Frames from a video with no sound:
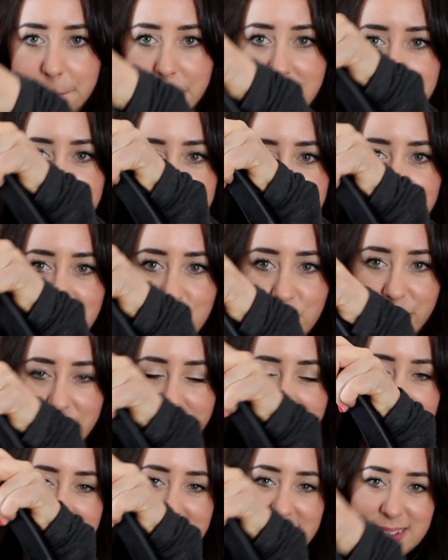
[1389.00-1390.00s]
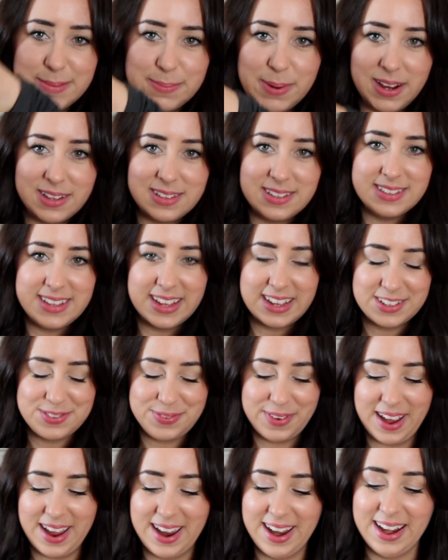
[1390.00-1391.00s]
but it still works, it still presses things
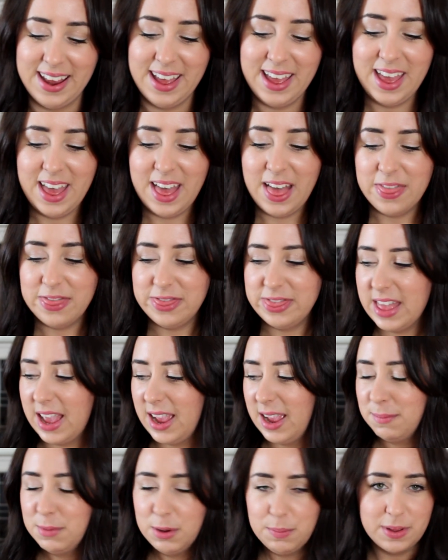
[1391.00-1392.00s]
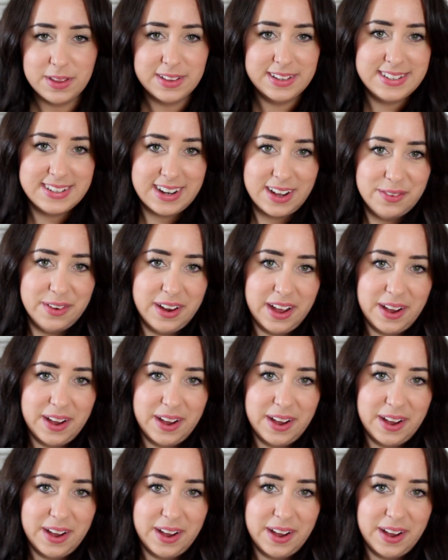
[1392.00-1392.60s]
fine. I'm gonna put this down